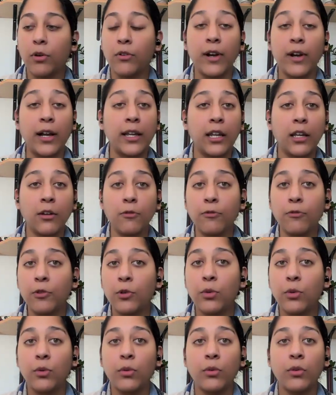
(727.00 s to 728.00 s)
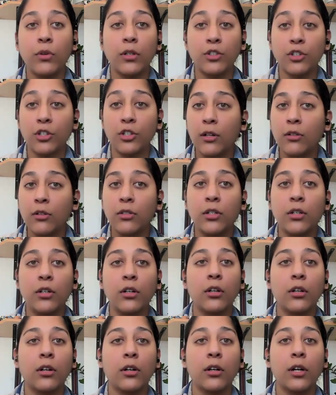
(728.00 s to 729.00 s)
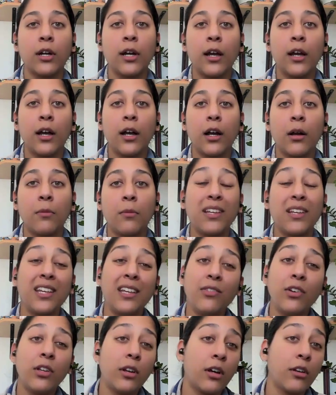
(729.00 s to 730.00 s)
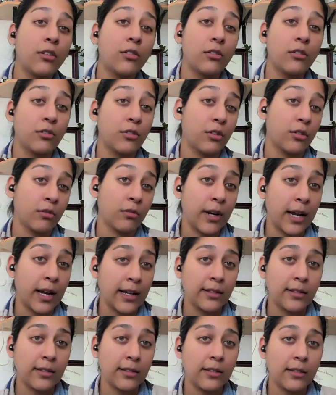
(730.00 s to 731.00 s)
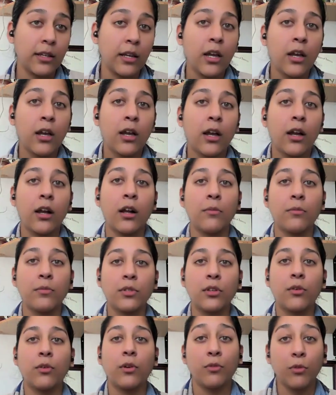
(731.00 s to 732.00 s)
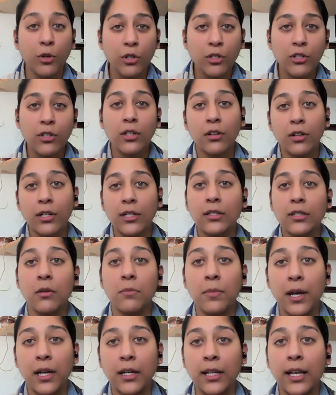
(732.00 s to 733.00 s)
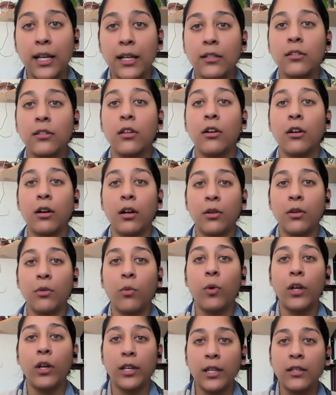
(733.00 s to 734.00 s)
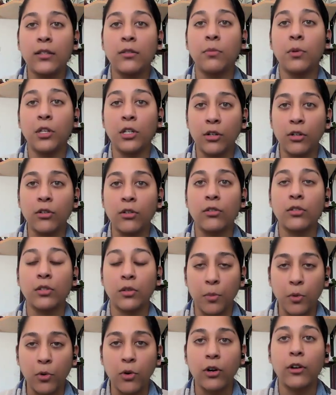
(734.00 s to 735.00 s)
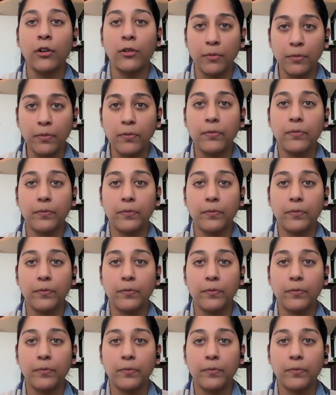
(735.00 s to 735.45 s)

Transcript: providing food, shelter, even under duress. So unfortunately, there is some bad case law on what is material support.